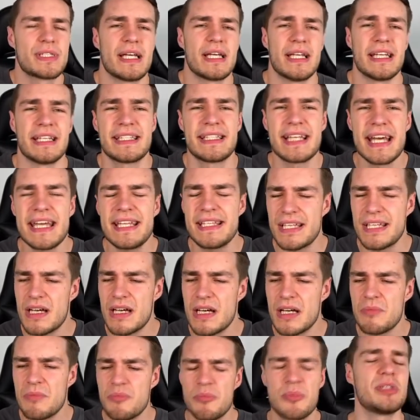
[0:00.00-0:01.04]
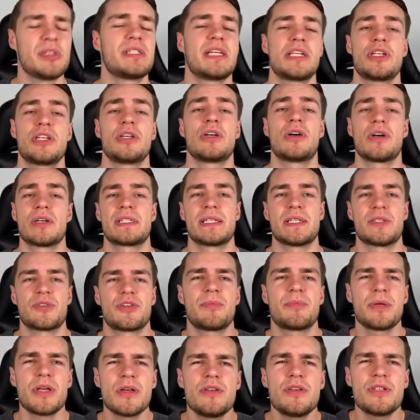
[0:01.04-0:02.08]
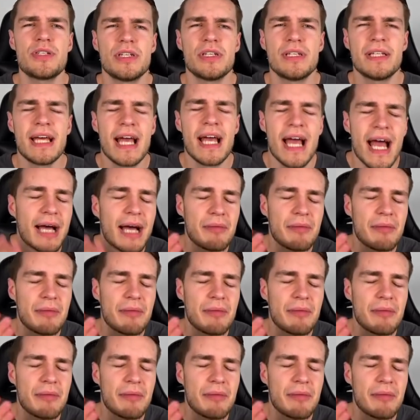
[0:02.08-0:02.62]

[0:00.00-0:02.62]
selling data, position cost distribution,